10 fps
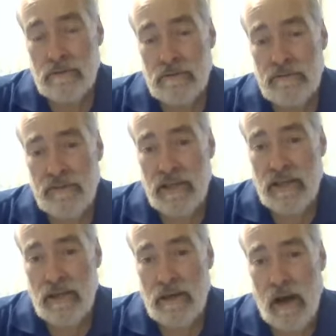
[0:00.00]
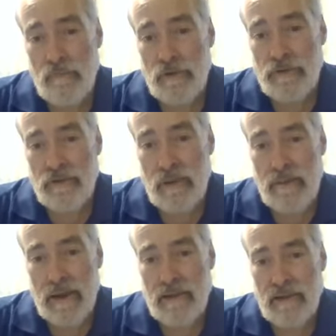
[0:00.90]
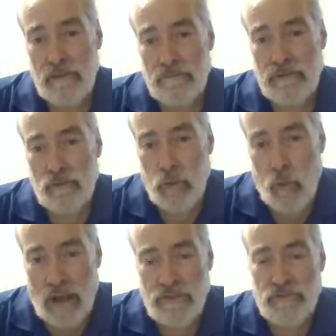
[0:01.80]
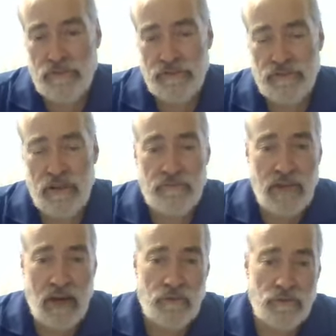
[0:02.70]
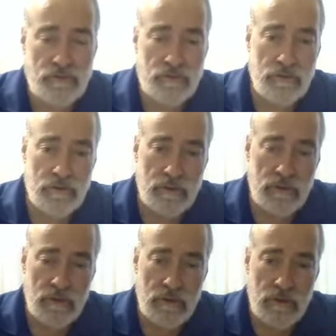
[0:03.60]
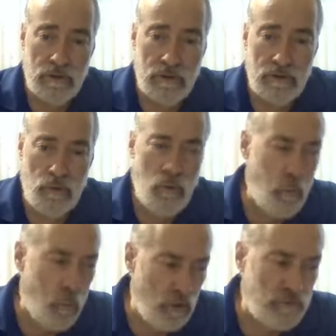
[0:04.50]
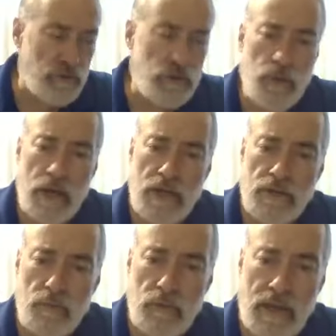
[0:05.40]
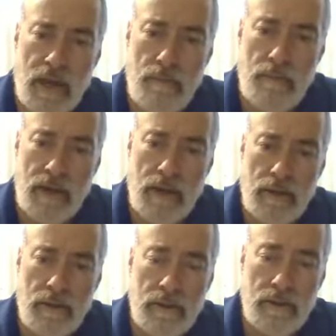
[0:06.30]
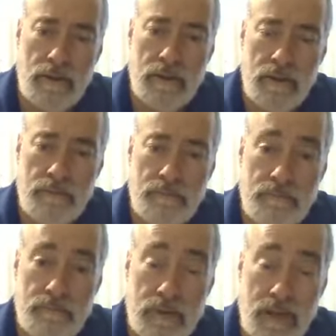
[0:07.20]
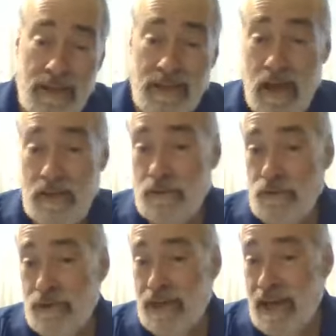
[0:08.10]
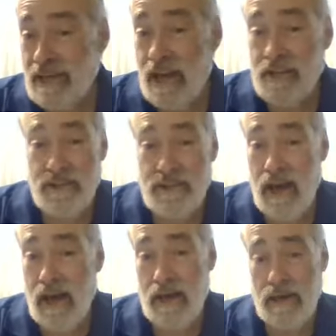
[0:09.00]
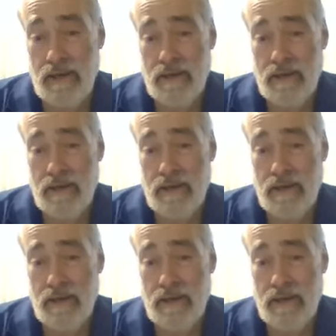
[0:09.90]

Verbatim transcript: seeking converts and then making them twice the son of devils. They were worse situation when they came in. And yet, you cannot deny,